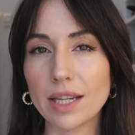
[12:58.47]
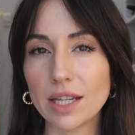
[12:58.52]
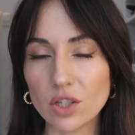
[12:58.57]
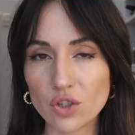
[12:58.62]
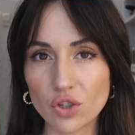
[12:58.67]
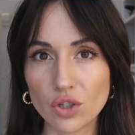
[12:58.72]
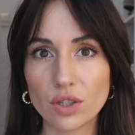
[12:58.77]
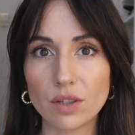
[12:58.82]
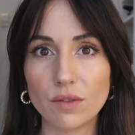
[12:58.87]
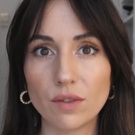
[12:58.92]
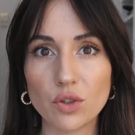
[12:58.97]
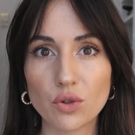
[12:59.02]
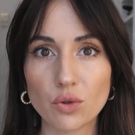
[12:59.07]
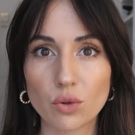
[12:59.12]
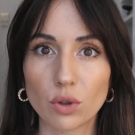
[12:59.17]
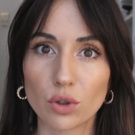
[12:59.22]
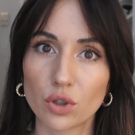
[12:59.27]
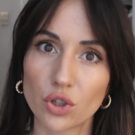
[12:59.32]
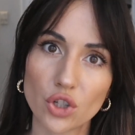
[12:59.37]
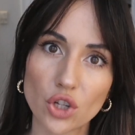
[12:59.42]
each
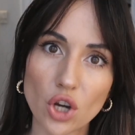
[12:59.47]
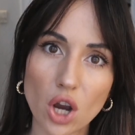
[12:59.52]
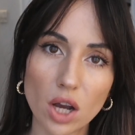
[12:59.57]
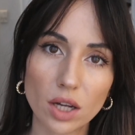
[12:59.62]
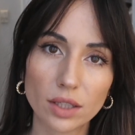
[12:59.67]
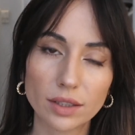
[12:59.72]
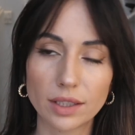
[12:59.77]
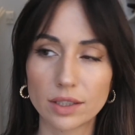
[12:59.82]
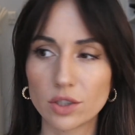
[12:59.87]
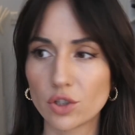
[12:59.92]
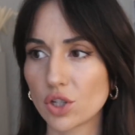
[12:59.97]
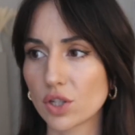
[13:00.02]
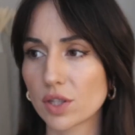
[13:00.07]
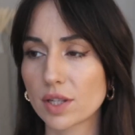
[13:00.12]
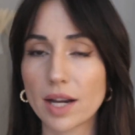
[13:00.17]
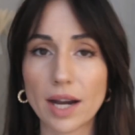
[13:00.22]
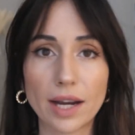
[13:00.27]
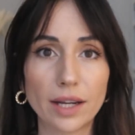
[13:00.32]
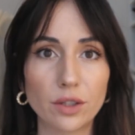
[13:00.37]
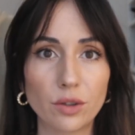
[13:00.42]
individual shot and
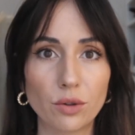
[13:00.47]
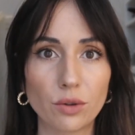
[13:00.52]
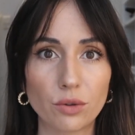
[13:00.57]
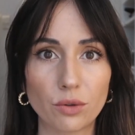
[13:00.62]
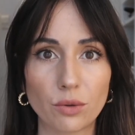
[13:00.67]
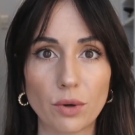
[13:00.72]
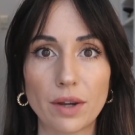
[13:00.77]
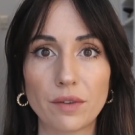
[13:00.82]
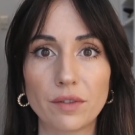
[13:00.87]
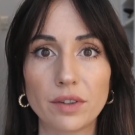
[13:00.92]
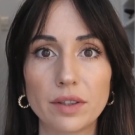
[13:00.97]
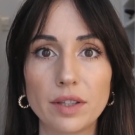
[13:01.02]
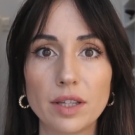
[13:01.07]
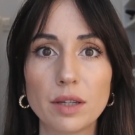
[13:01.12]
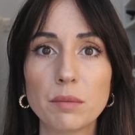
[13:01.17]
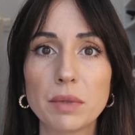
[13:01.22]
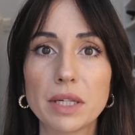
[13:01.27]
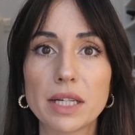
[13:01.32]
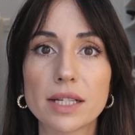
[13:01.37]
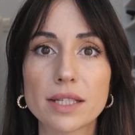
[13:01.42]
just guide you through
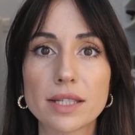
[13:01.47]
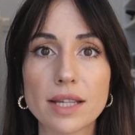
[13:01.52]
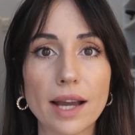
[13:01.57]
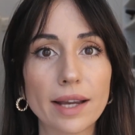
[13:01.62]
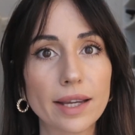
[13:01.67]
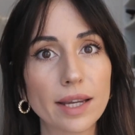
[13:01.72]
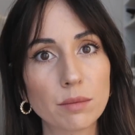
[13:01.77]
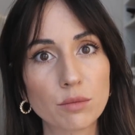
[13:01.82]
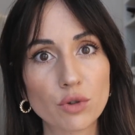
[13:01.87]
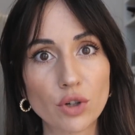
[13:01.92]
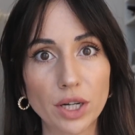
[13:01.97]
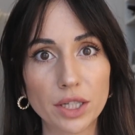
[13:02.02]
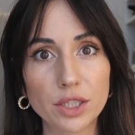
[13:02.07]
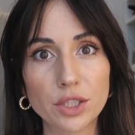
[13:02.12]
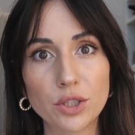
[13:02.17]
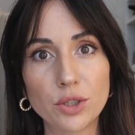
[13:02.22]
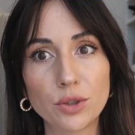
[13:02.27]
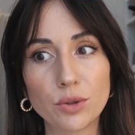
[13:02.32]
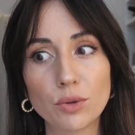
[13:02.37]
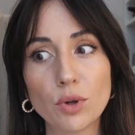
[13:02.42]
everything because I am
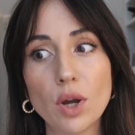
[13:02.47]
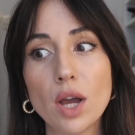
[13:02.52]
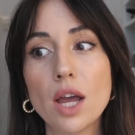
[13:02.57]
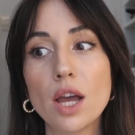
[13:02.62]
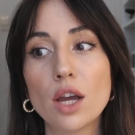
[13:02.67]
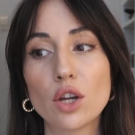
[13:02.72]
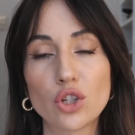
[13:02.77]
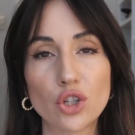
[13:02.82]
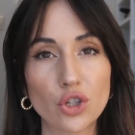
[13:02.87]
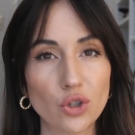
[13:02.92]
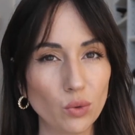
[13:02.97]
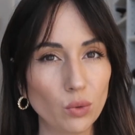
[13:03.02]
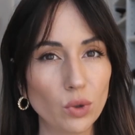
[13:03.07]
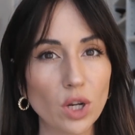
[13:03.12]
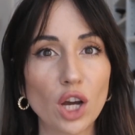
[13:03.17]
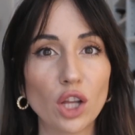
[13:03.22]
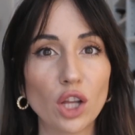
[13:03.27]
trying to shoot